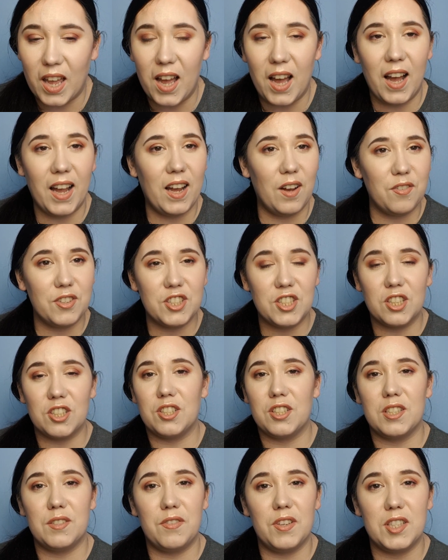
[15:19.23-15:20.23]
I haven't
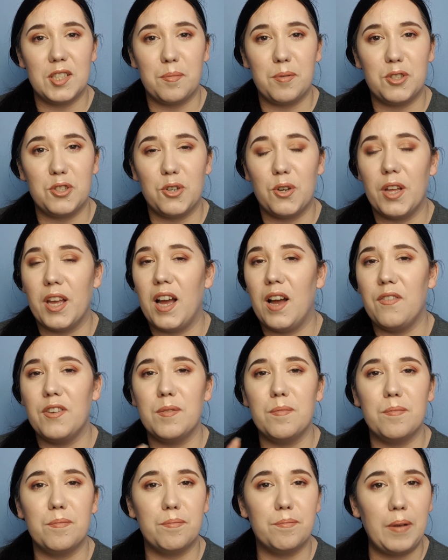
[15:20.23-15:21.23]
touched this face up at all. I
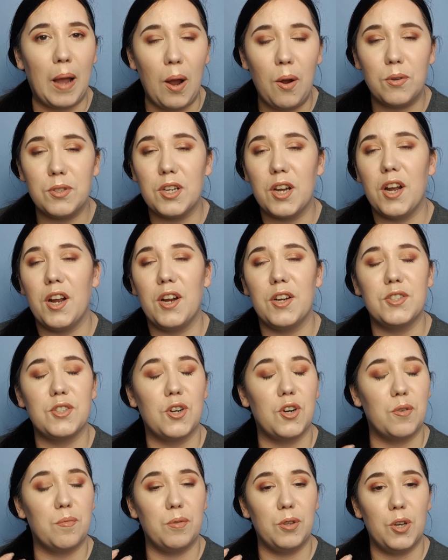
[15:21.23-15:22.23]
haven't powdered
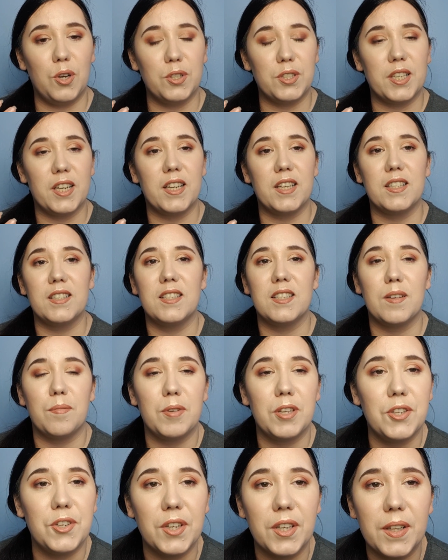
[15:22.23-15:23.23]
or blotted. I
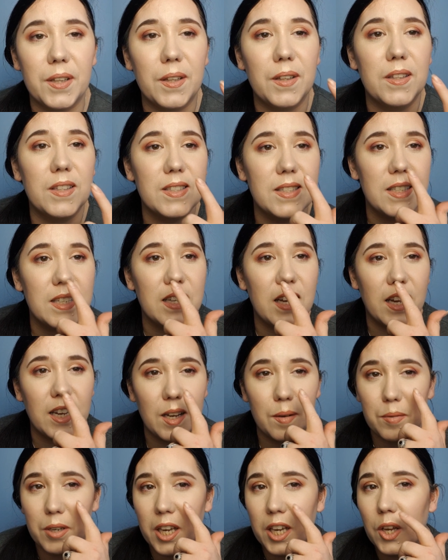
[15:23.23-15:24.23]
mean, you can clearly see I
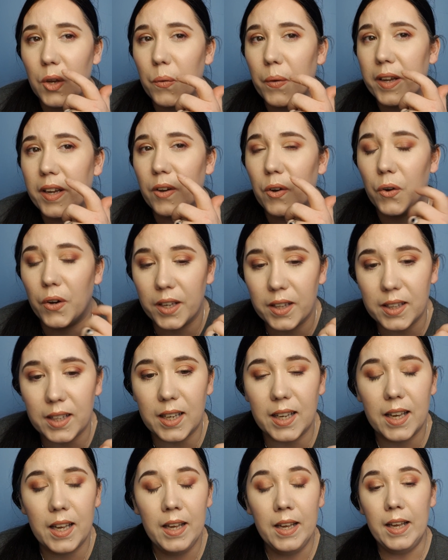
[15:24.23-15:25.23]
am getting quite
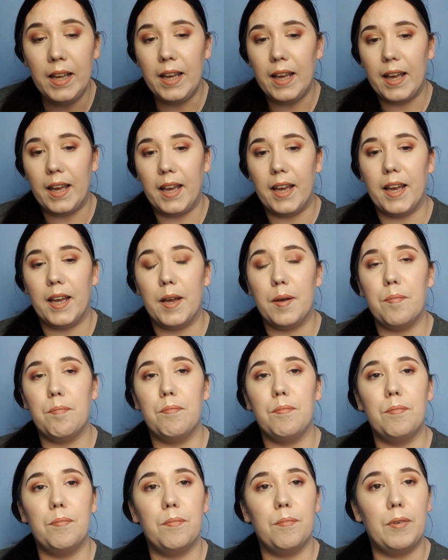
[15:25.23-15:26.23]
oily.
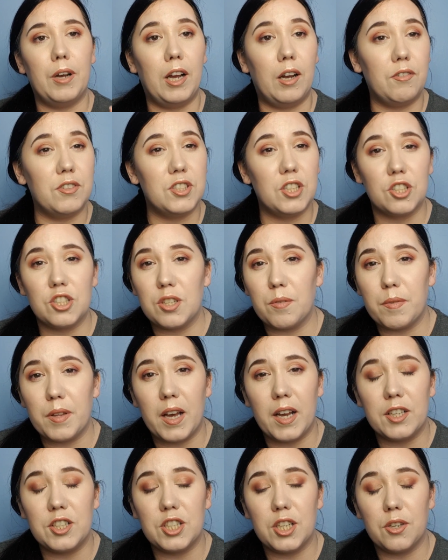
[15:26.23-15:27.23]
I haven't touched up the
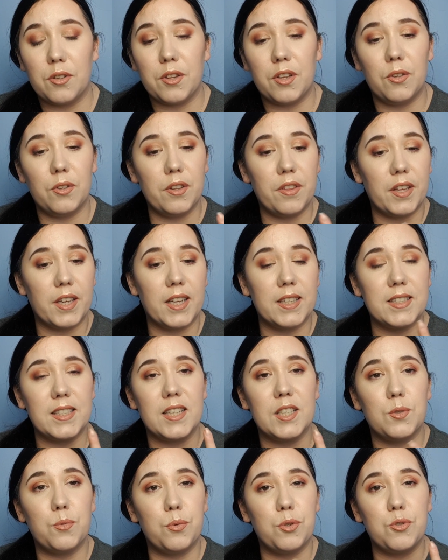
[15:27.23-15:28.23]
eyeshadow. The only thing I
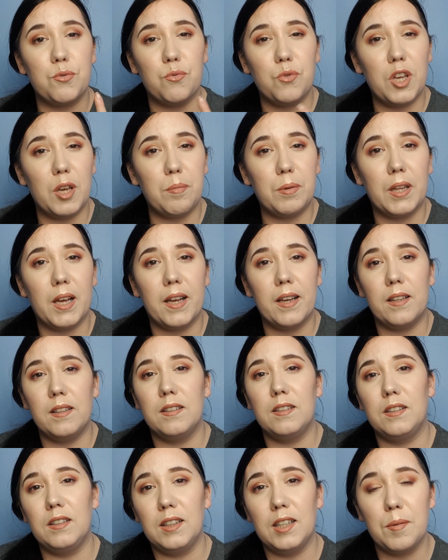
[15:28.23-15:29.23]
did was reapply a
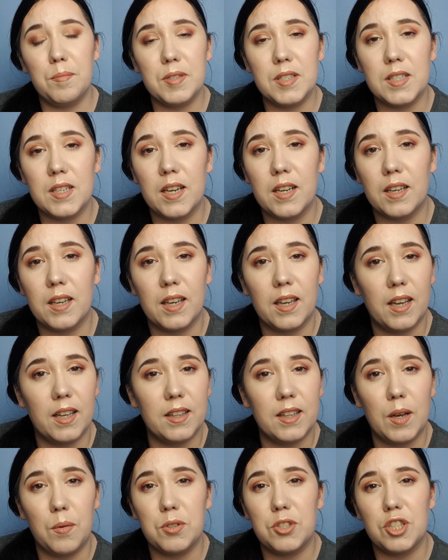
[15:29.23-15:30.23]
little lipstick,
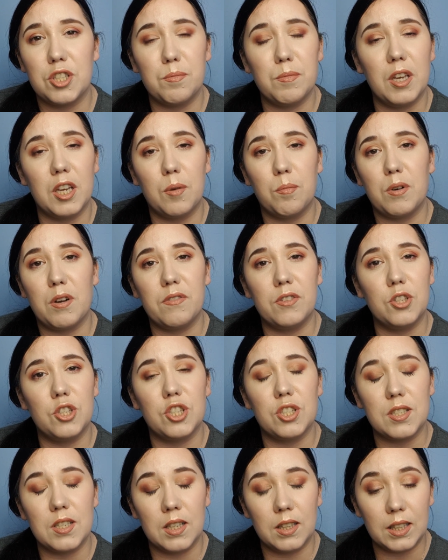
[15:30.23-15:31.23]
and that was just Makeup
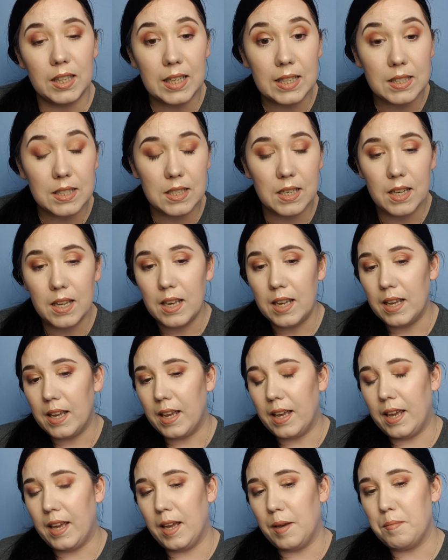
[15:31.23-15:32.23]
Revolution's Elite.
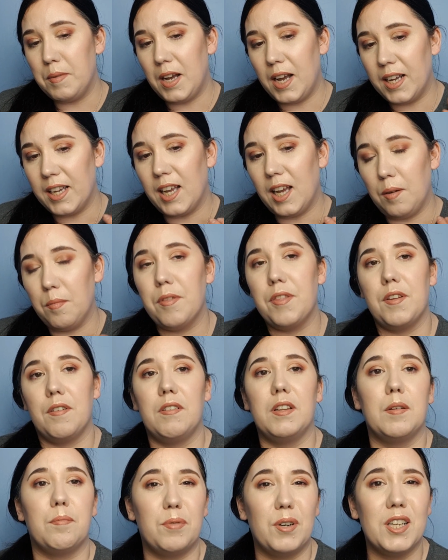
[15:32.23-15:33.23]
I am
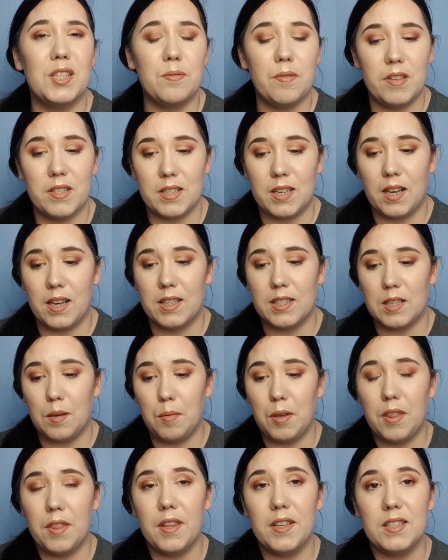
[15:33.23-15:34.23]
thoroughly impressed with this, guys. I
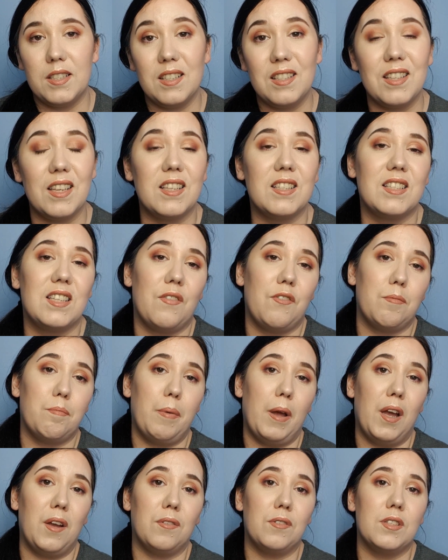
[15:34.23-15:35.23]
mean, this is like
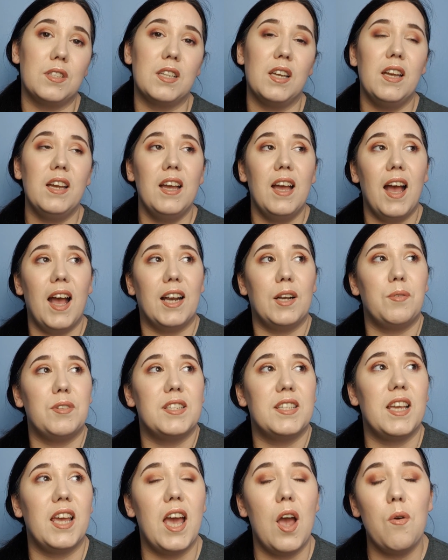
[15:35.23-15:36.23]
£7, and I would
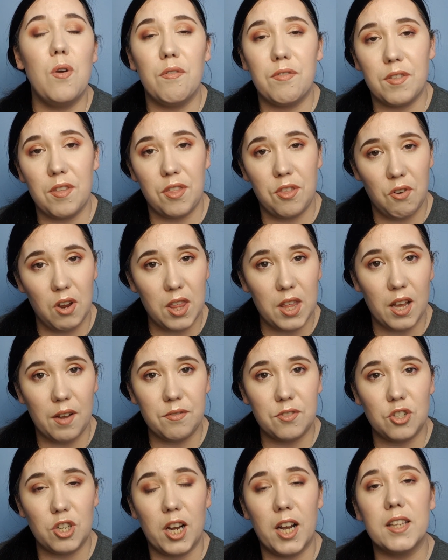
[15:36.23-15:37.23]
say out of the three that
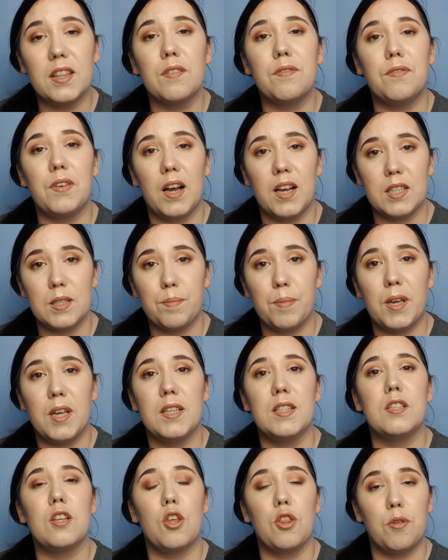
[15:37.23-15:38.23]
I've tried, the Fast
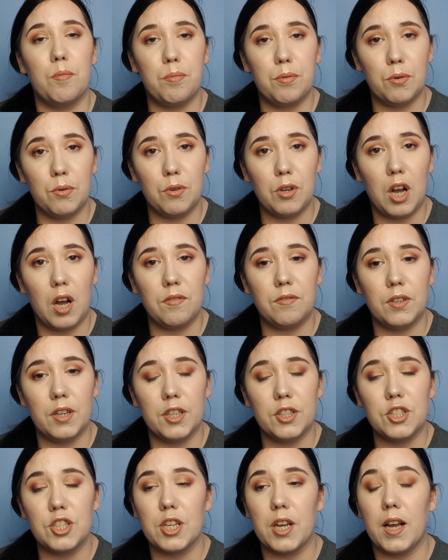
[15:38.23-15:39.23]
Base, the Pro
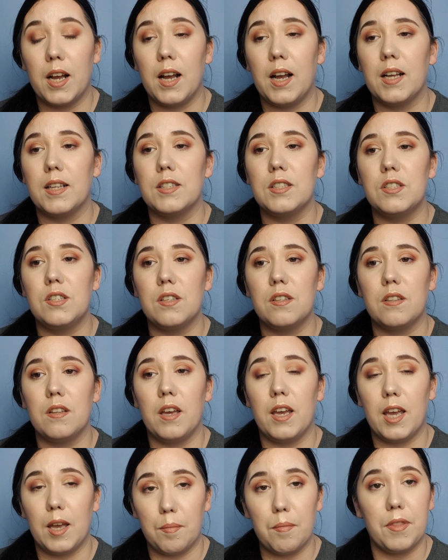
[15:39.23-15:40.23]
Coverage, and
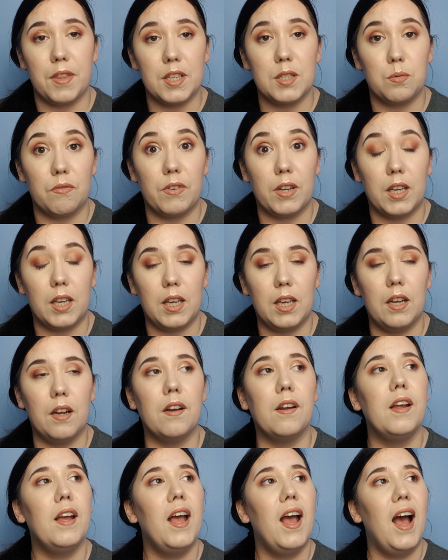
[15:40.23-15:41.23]
this one right
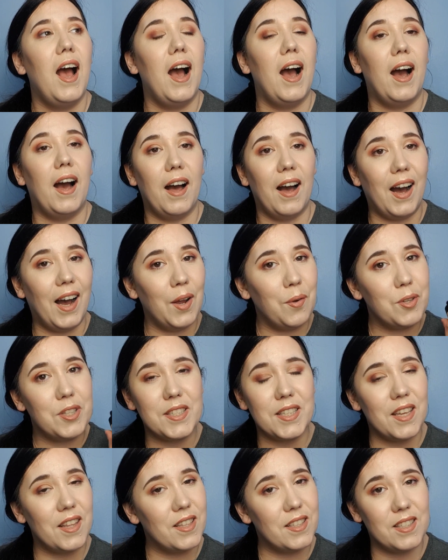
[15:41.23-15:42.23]
here, I would
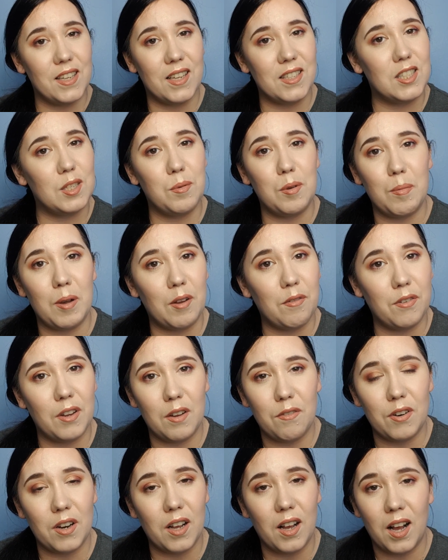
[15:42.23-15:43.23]
say this has to be my
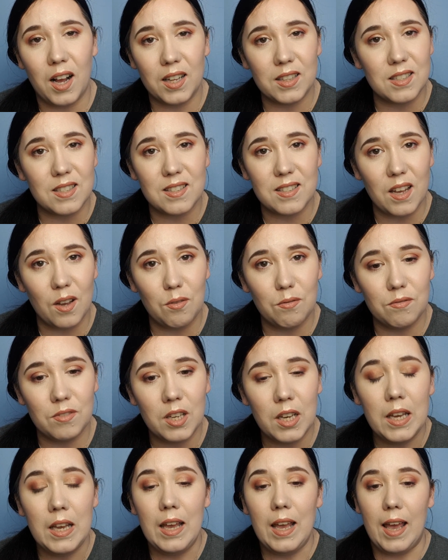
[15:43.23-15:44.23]
favourite, hands down.
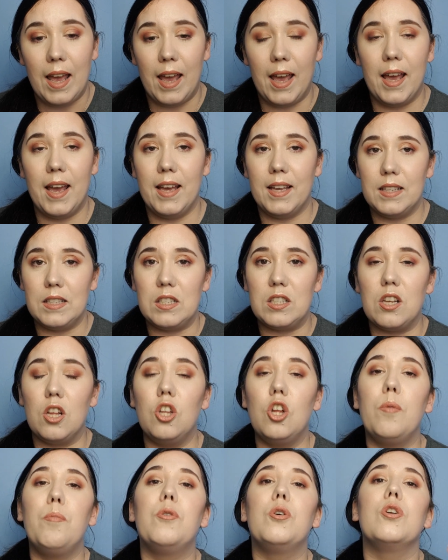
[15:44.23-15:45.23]
It is a
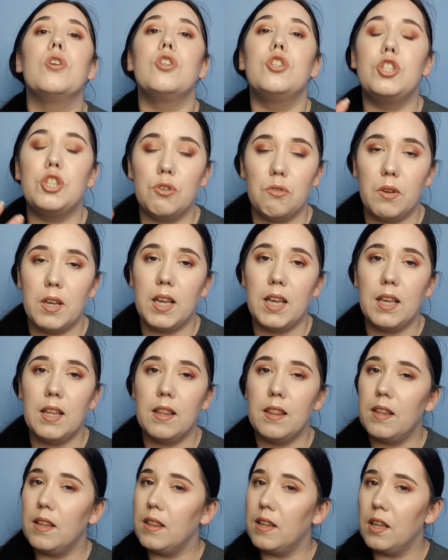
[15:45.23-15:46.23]
lot more
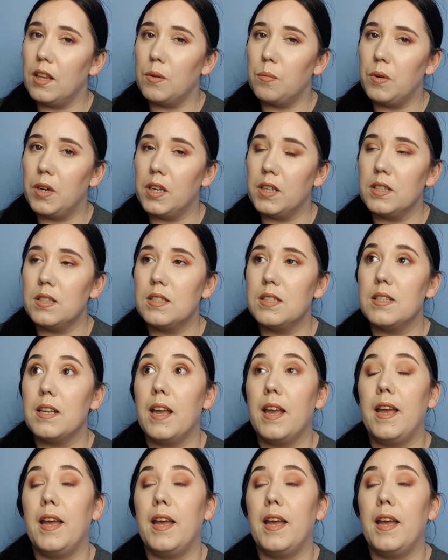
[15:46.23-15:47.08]
dewy than the other ones.